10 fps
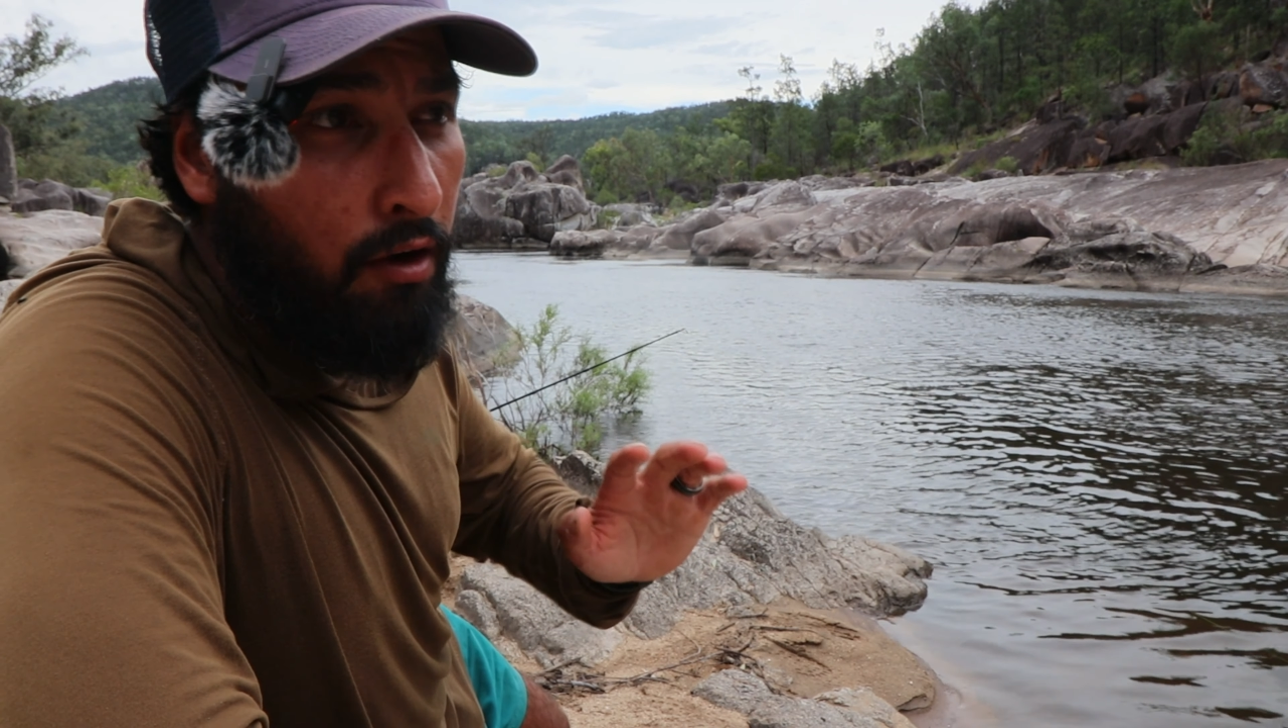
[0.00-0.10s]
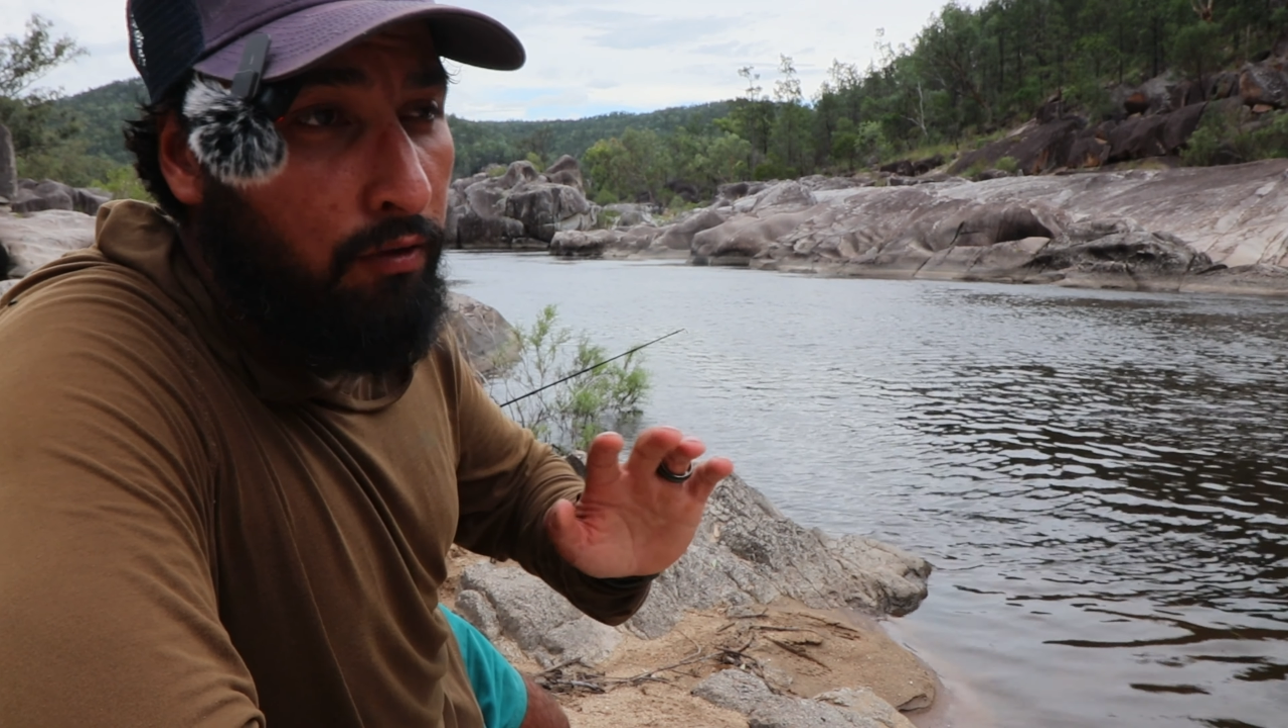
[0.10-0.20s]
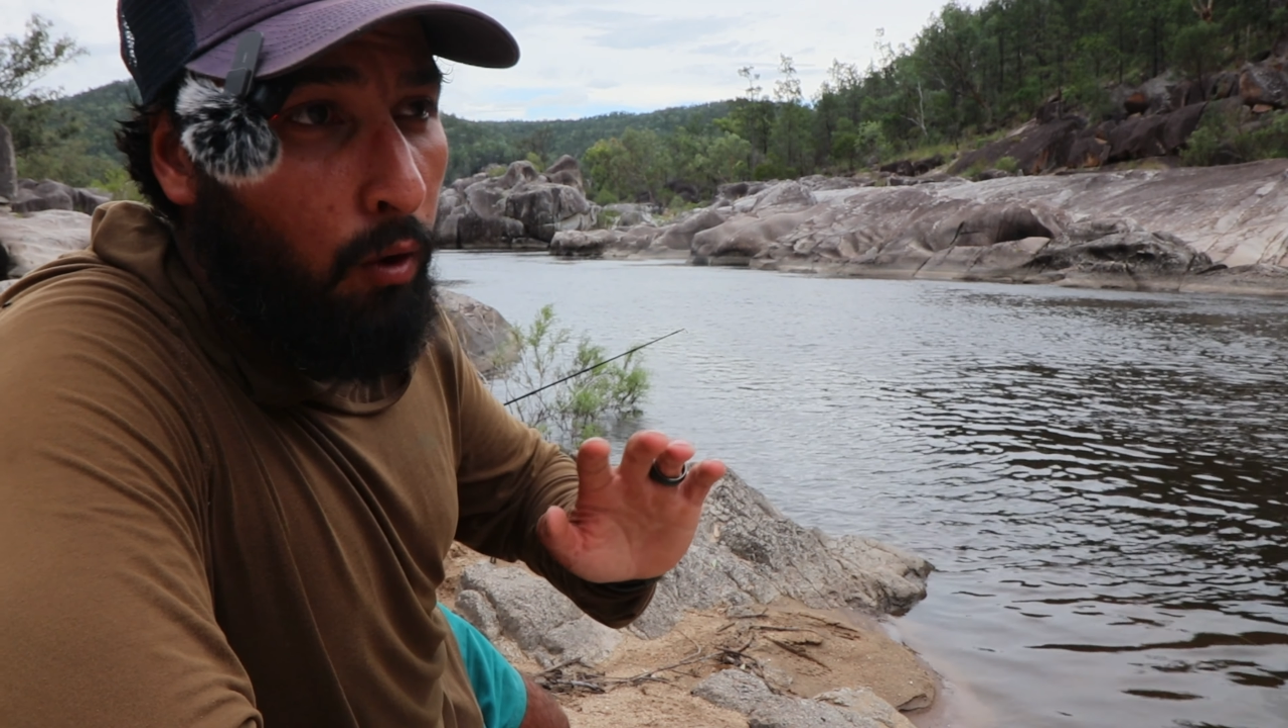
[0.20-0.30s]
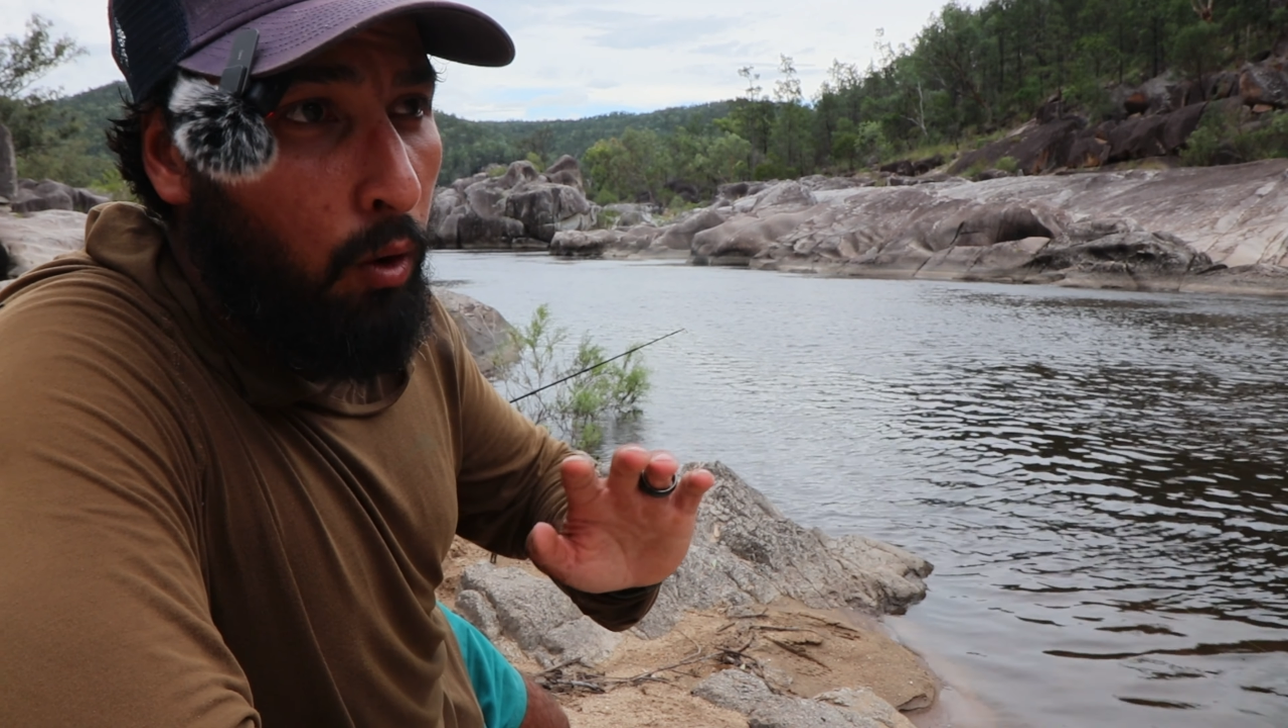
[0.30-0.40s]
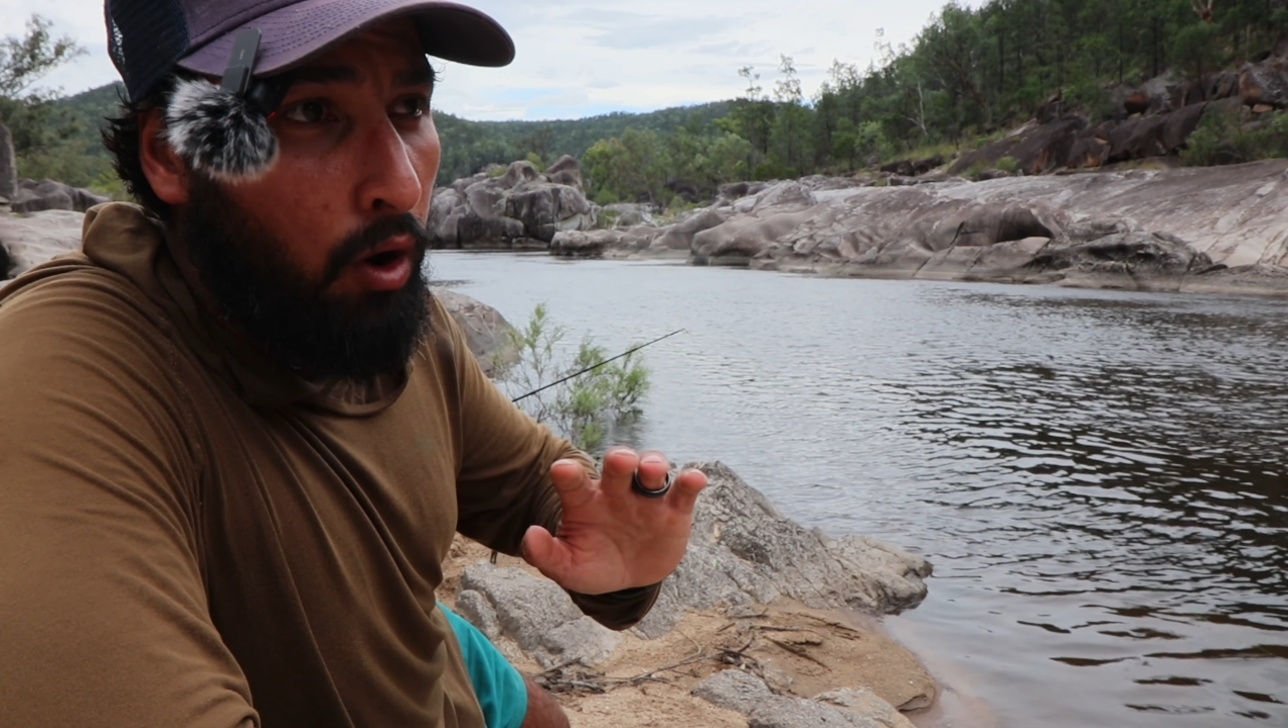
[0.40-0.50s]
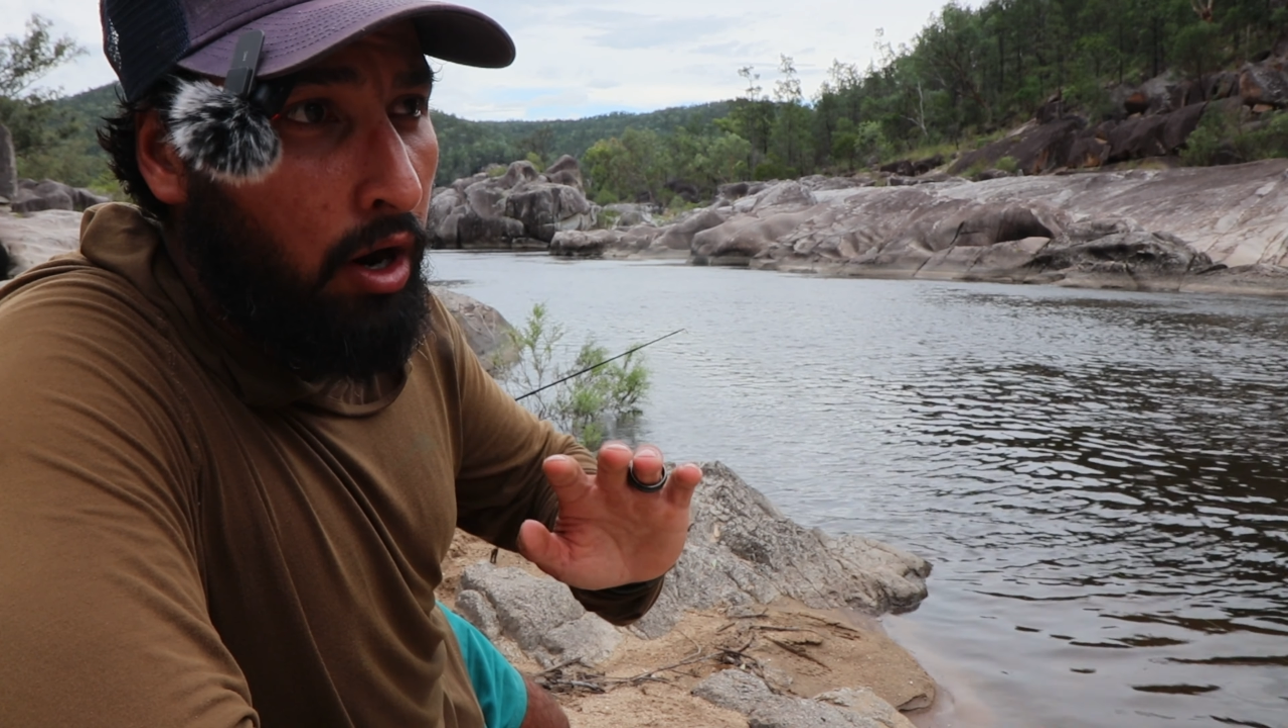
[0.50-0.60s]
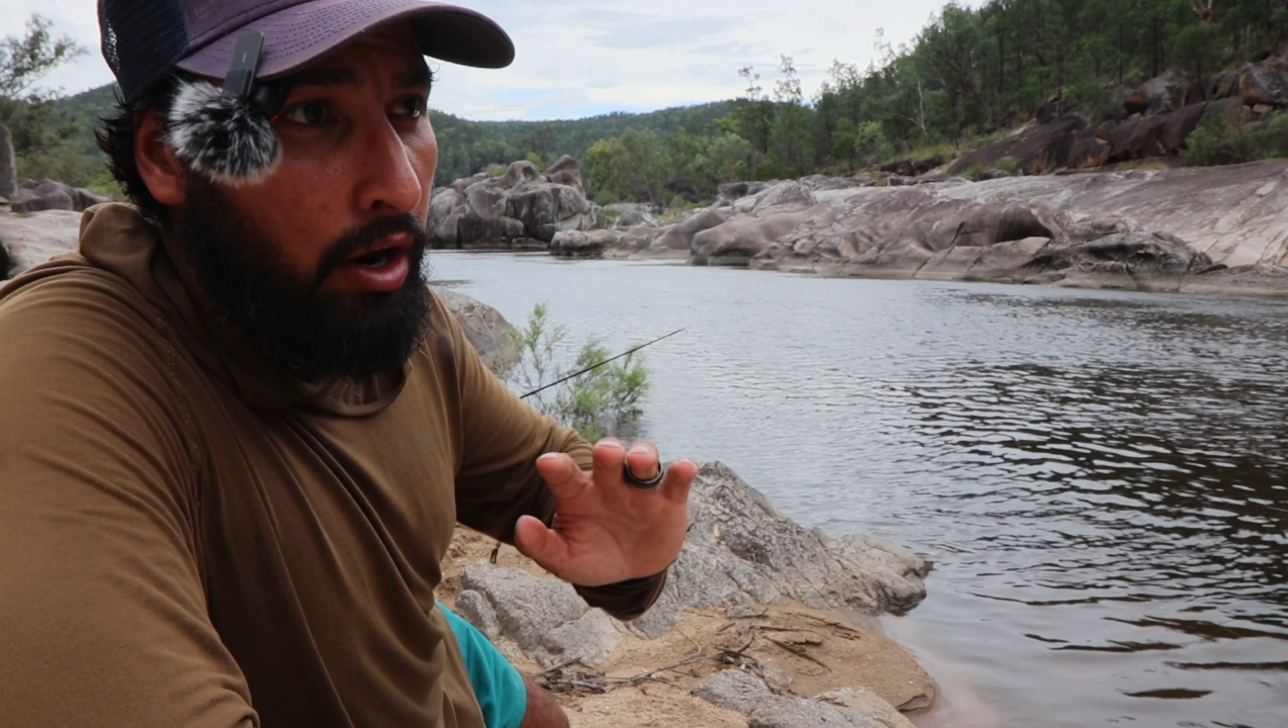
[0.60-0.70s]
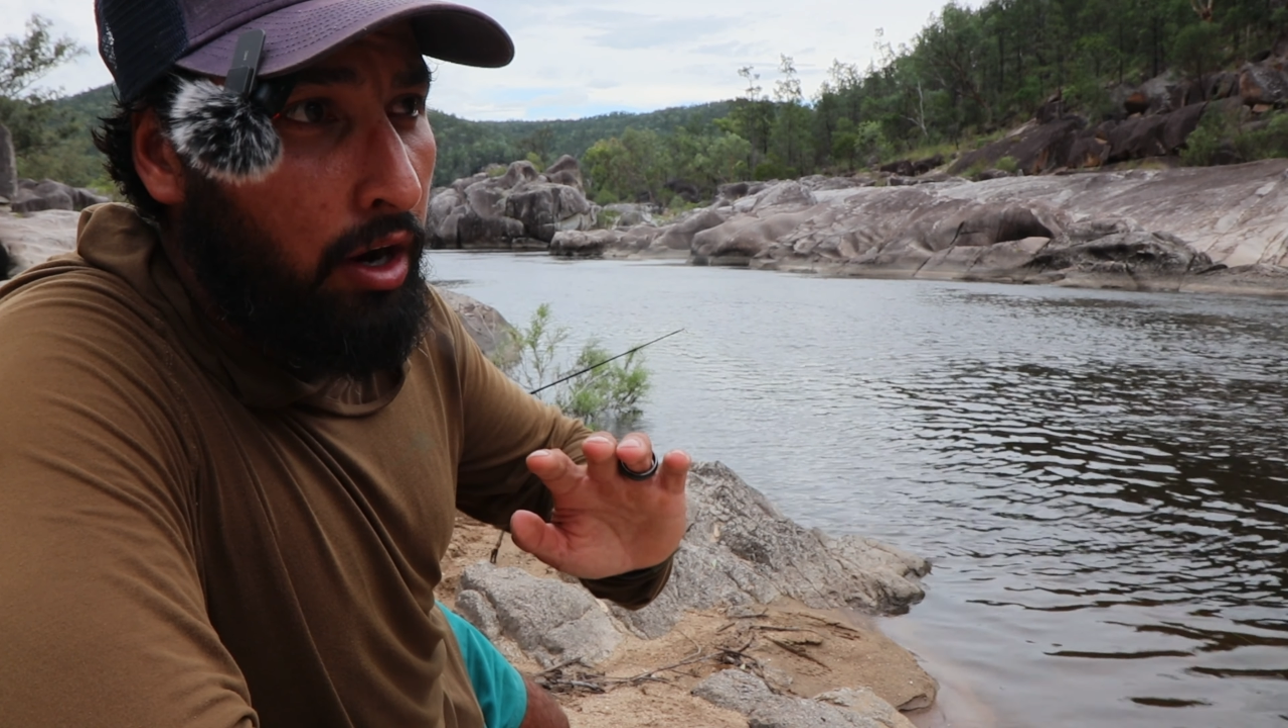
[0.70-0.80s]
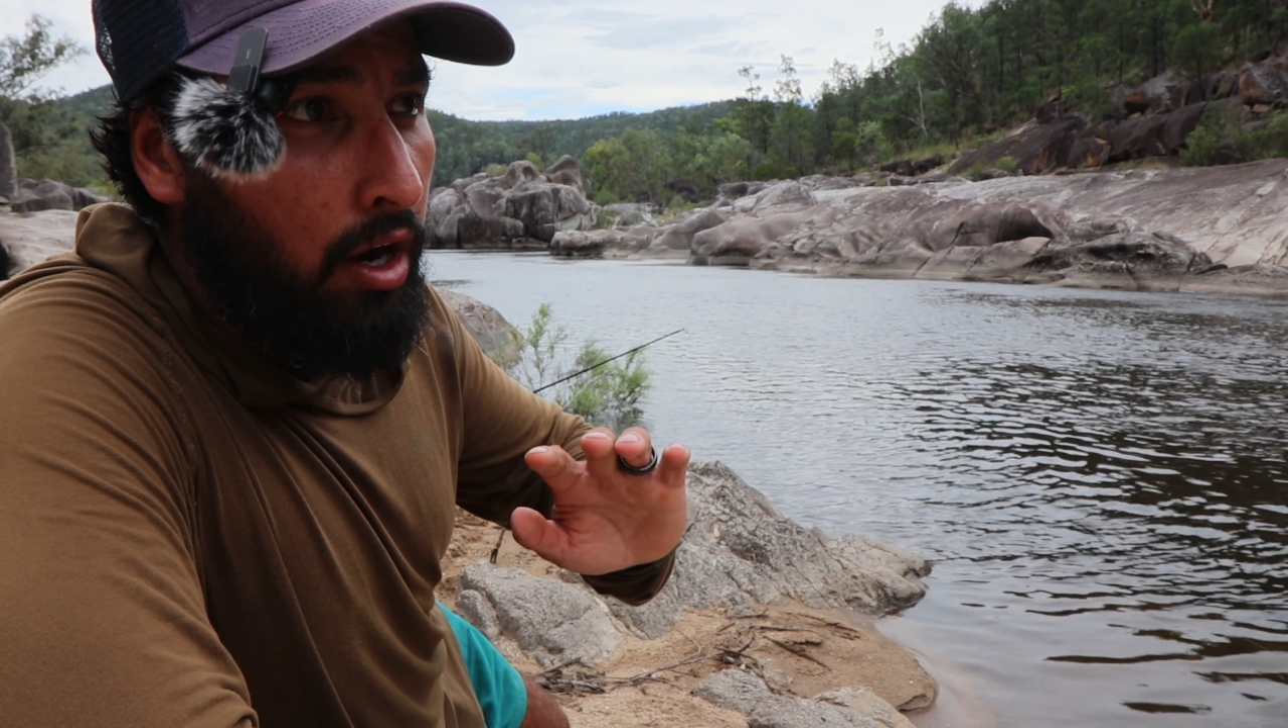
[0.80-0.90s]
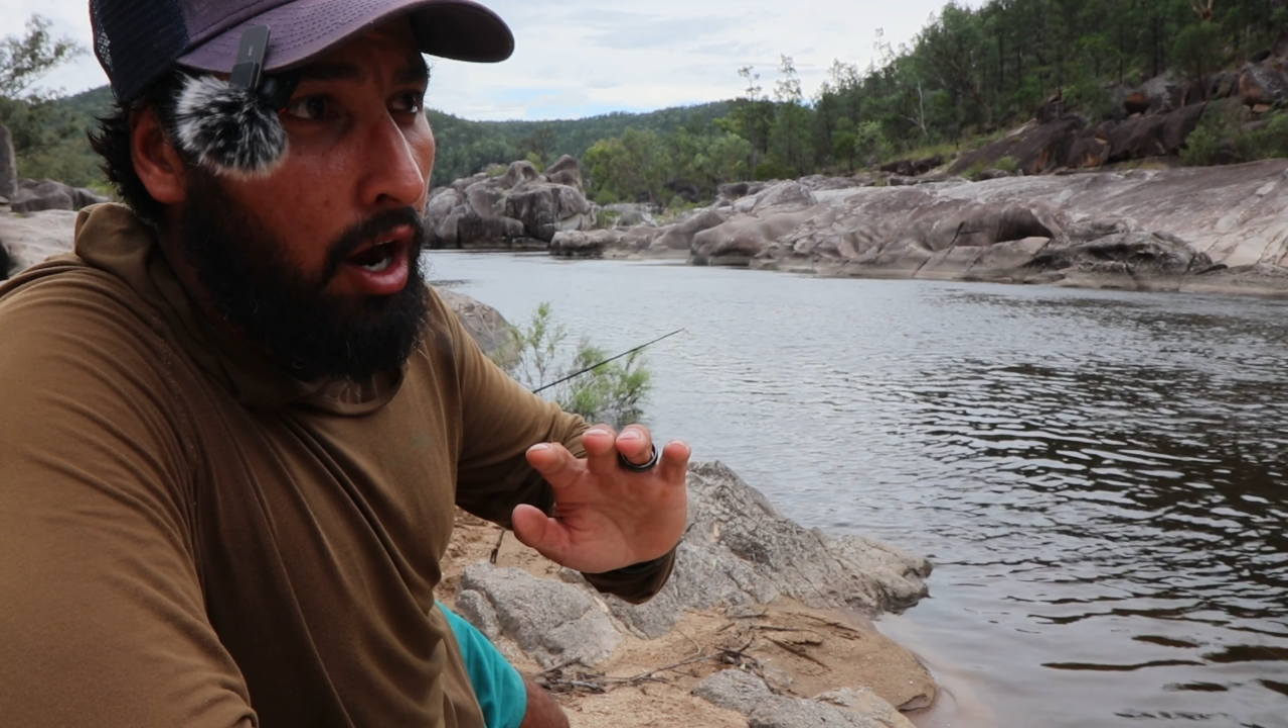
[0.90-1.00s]

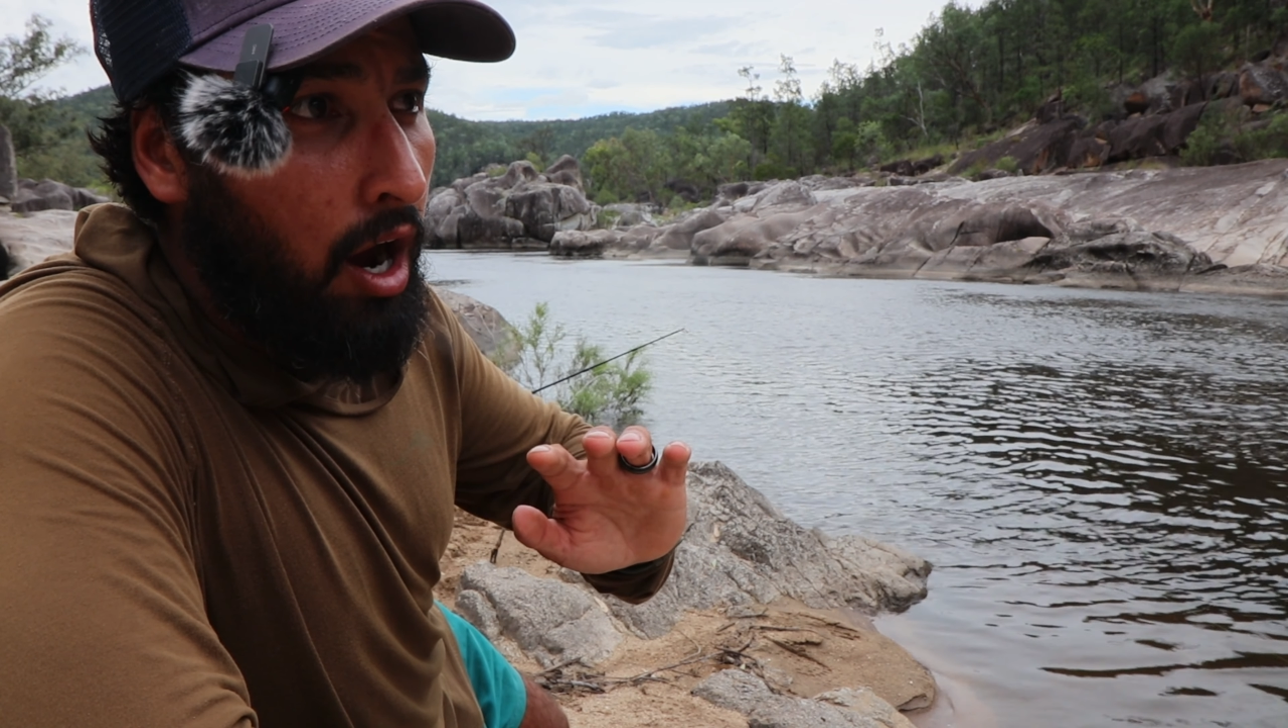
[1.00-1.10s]
for